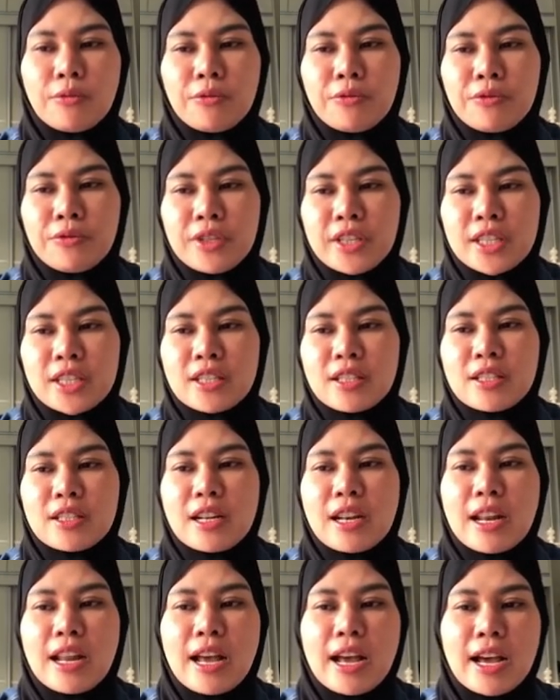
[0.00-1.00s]
feeds
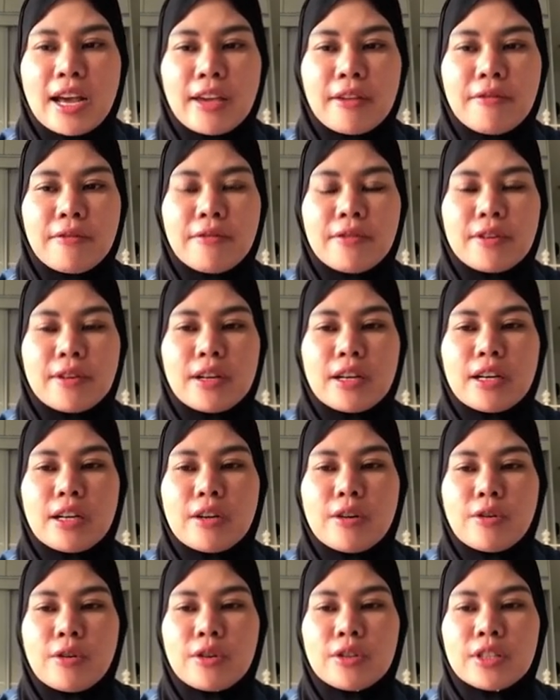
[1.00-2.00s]
life,
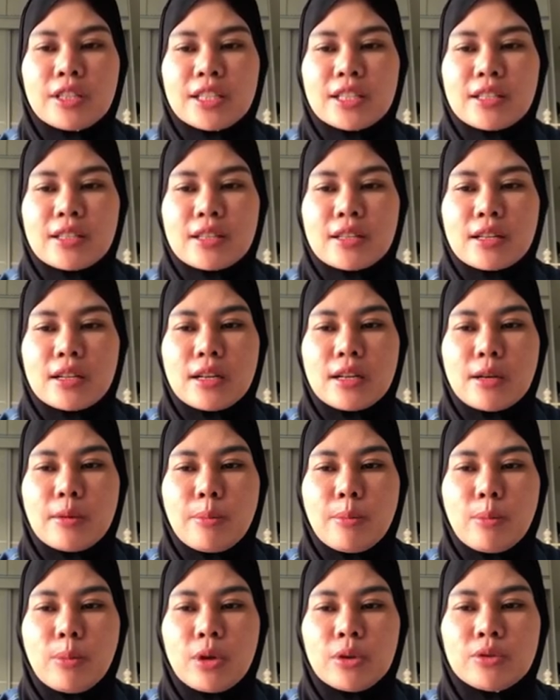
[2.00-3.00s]
erodes
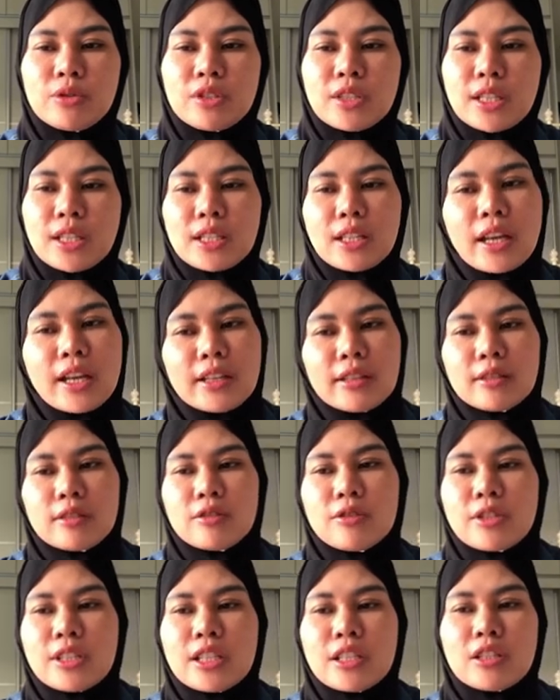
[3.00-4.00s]
mountain and
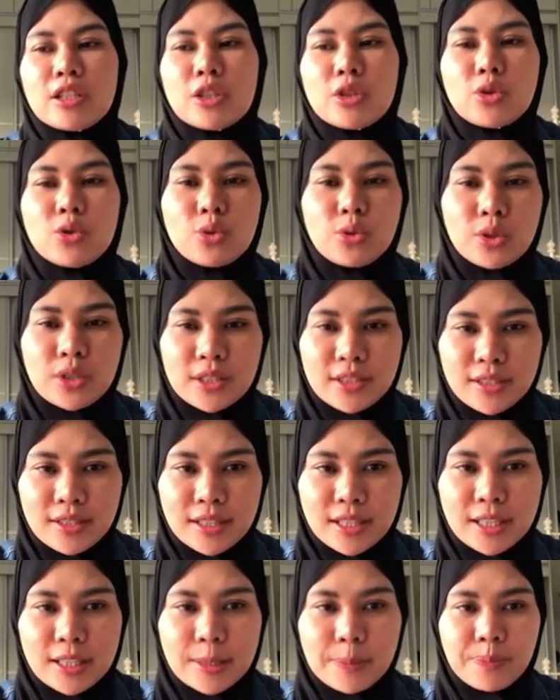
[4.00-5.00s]
return to the
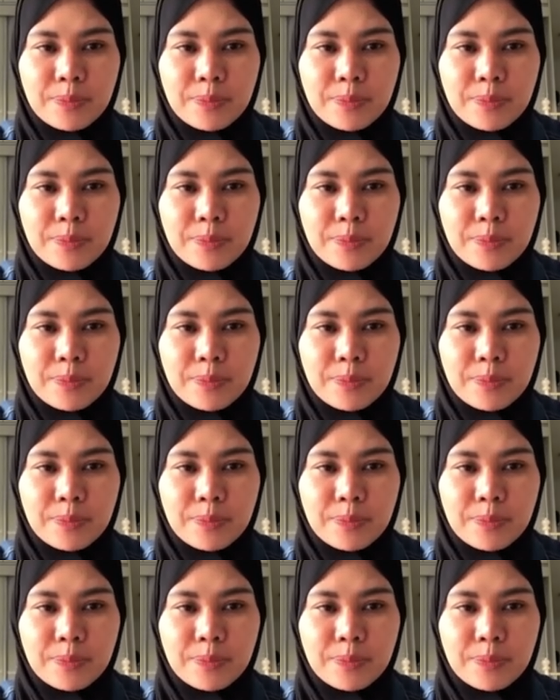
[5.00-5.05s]
sea.